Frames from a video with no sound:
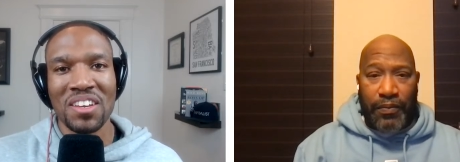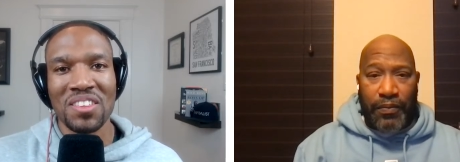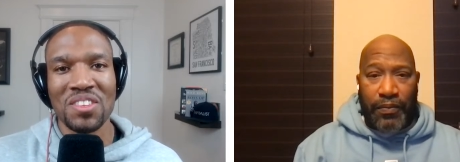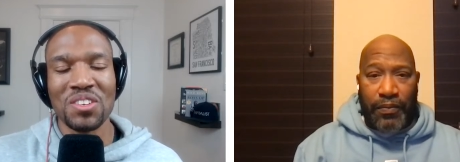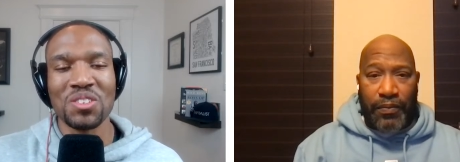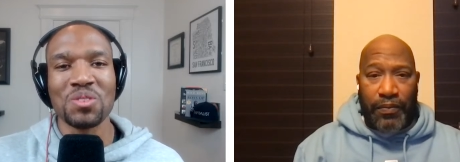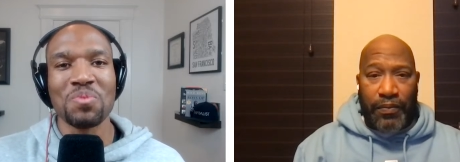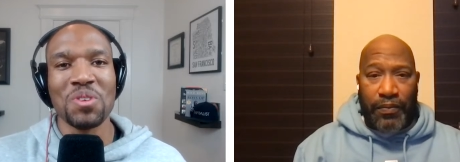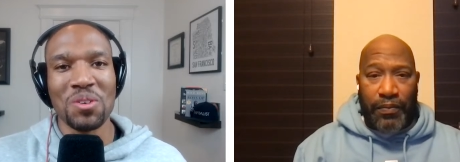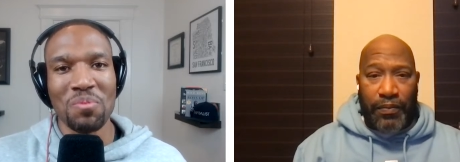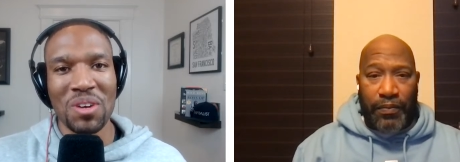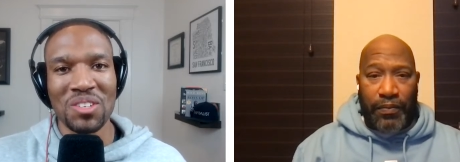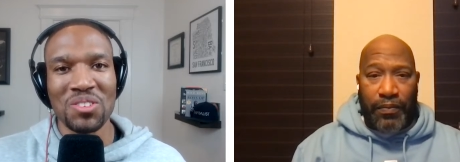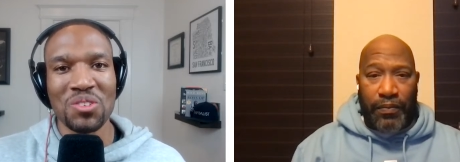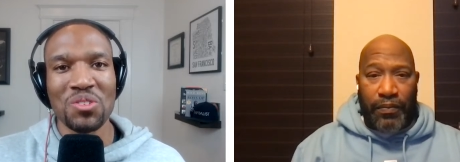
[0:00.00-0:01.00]
Speaker 1: the
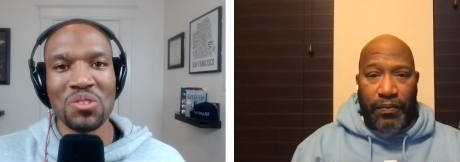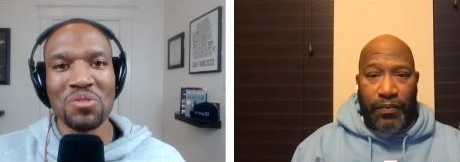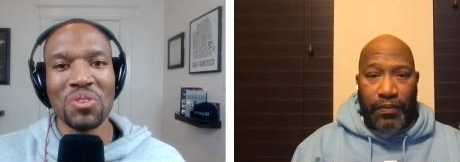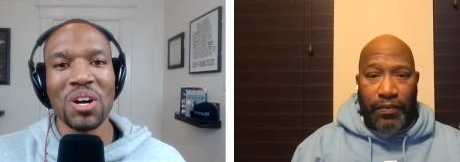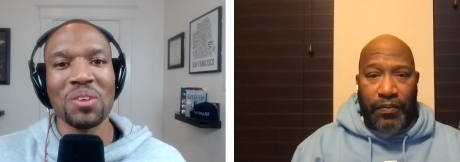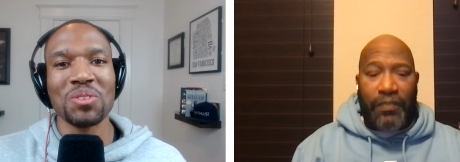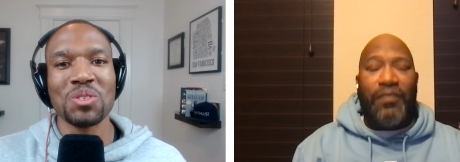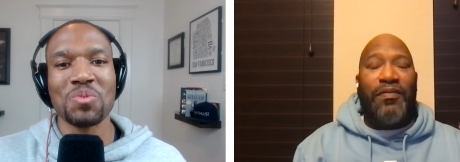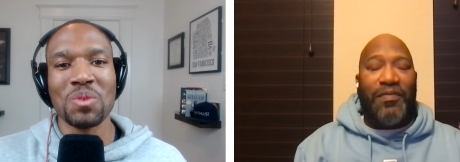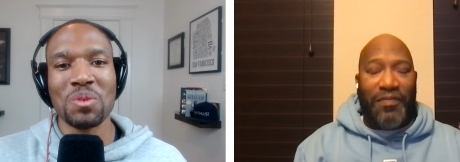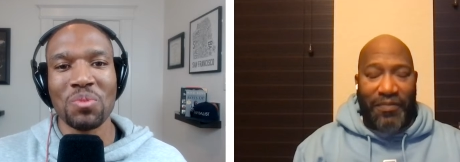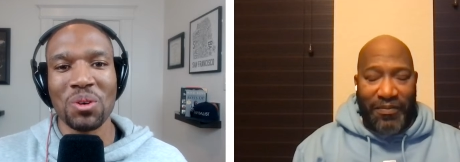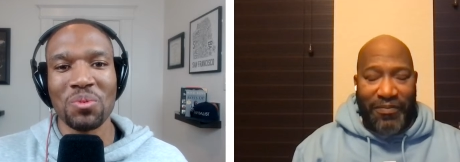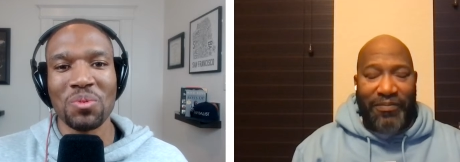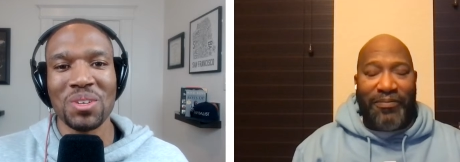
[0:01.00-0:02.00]
experimenter. You've always been
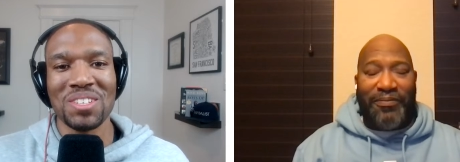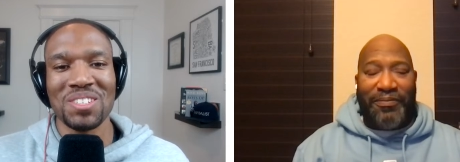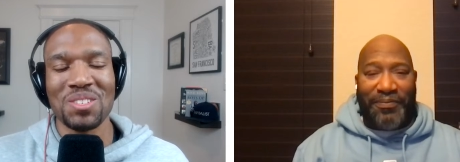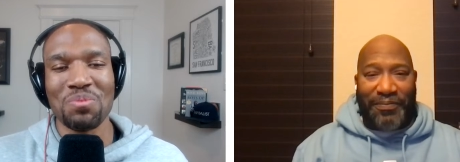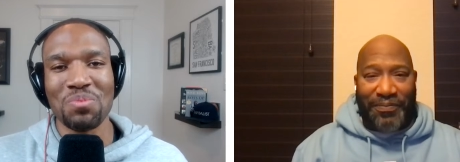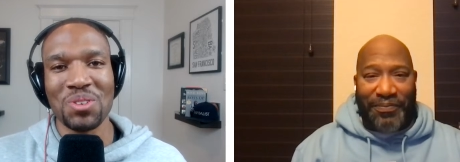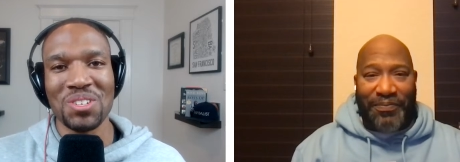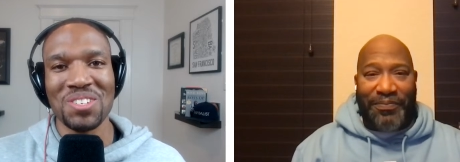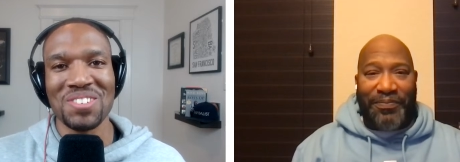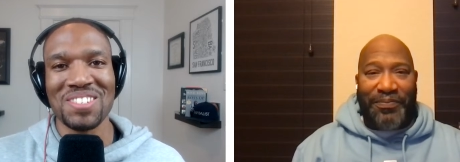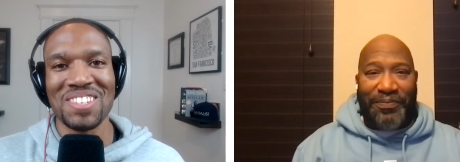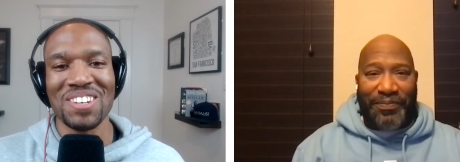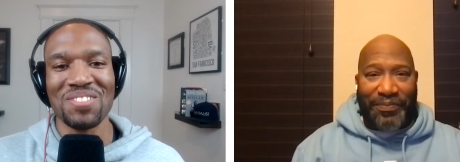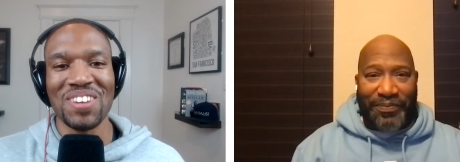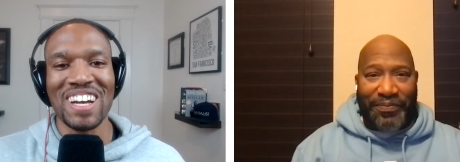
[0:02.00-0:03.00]
more willing to put
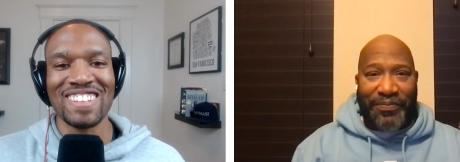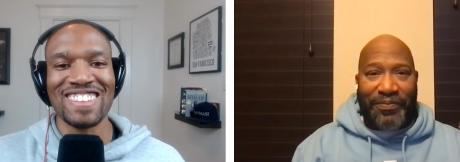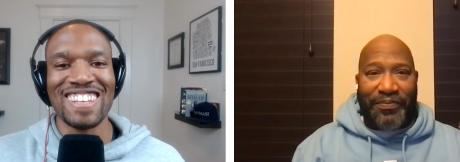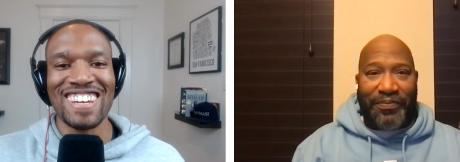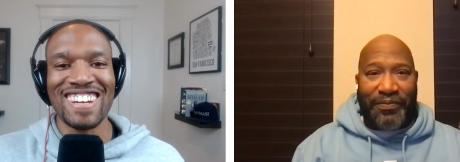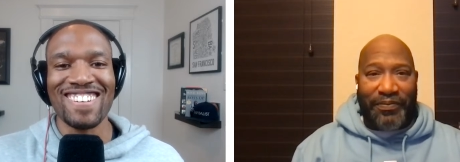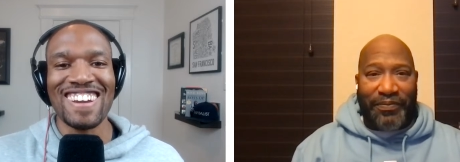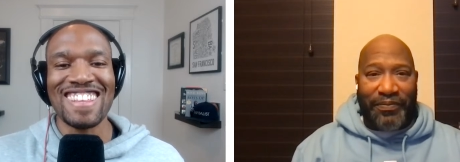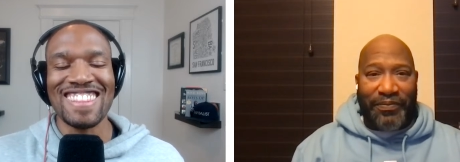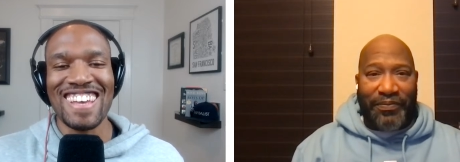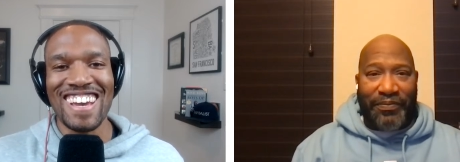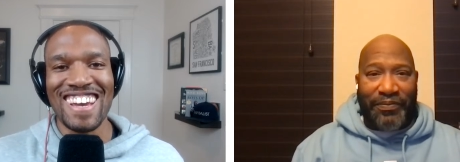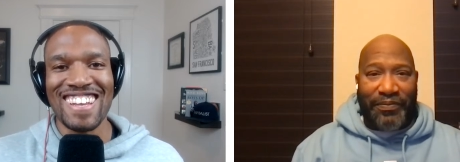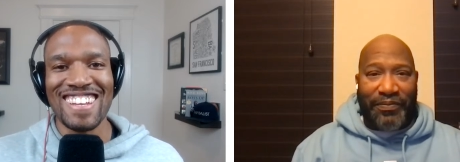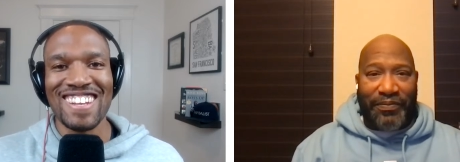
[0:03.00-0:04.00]
yourself out there and
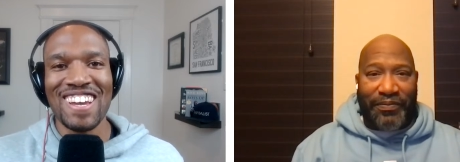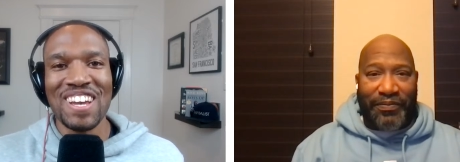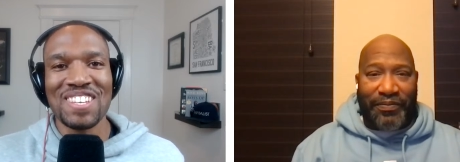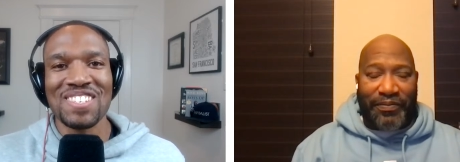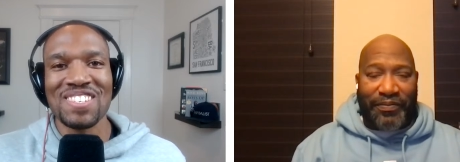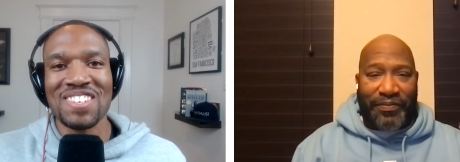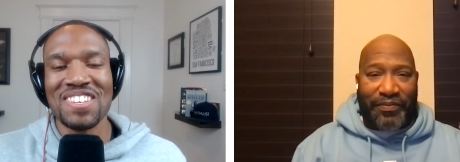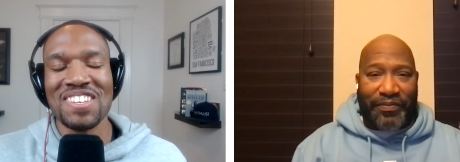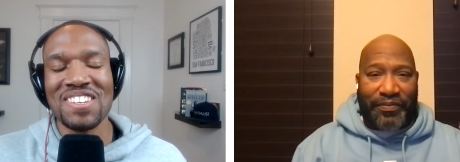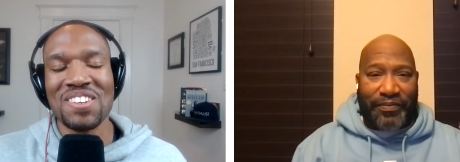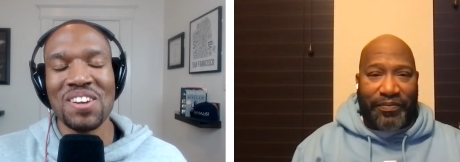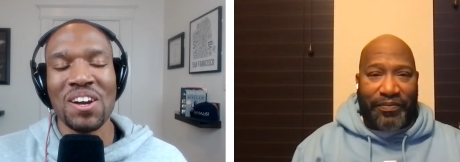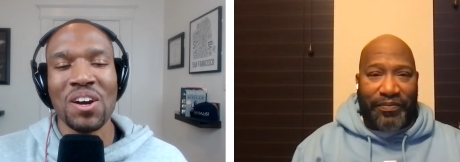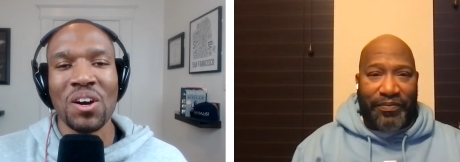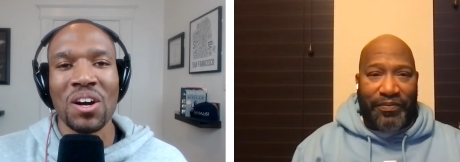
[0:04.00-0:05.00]
then see
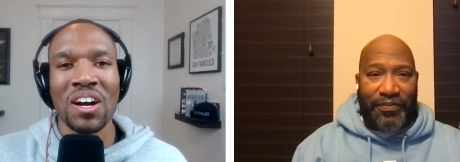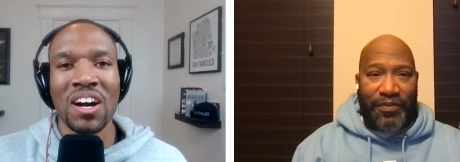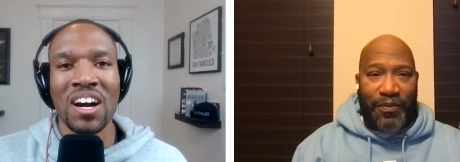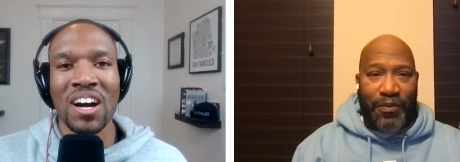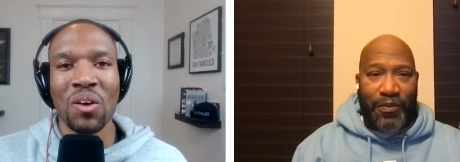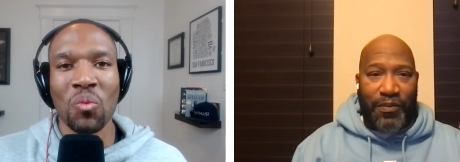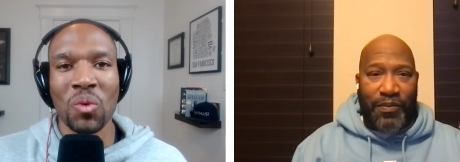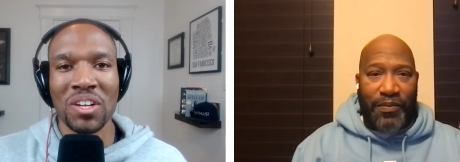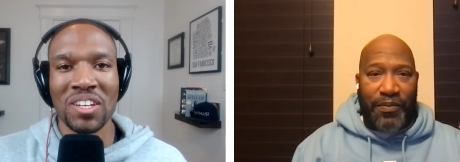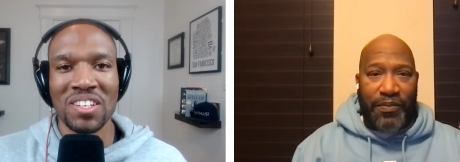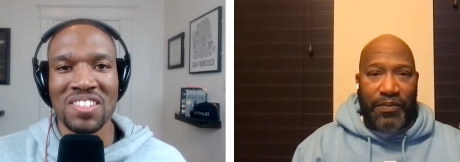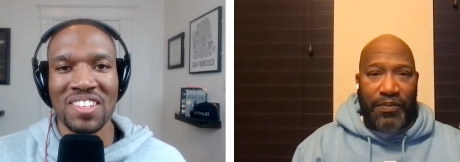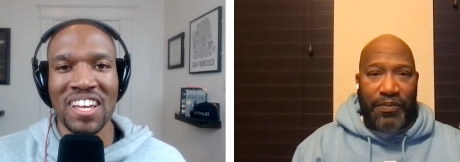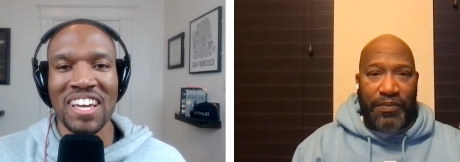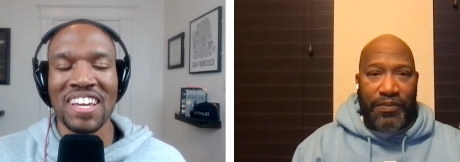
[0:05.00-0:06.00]
what it's
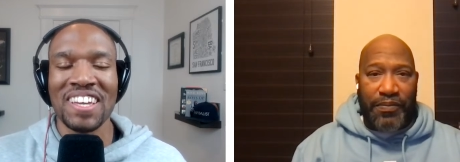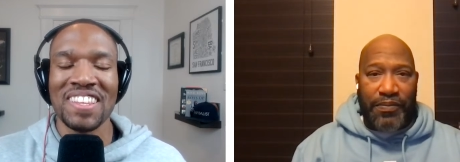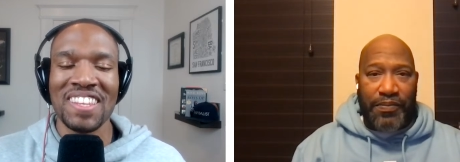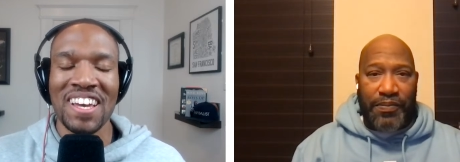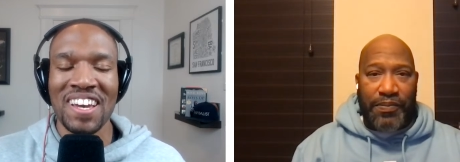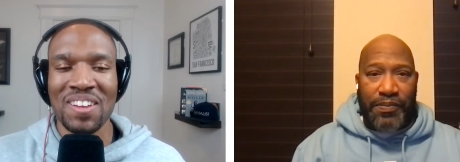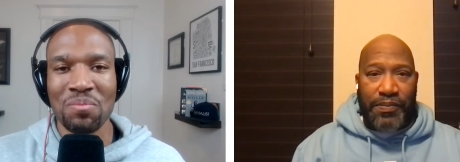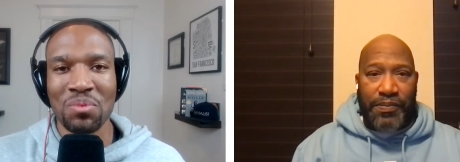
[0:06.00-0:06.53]
like and then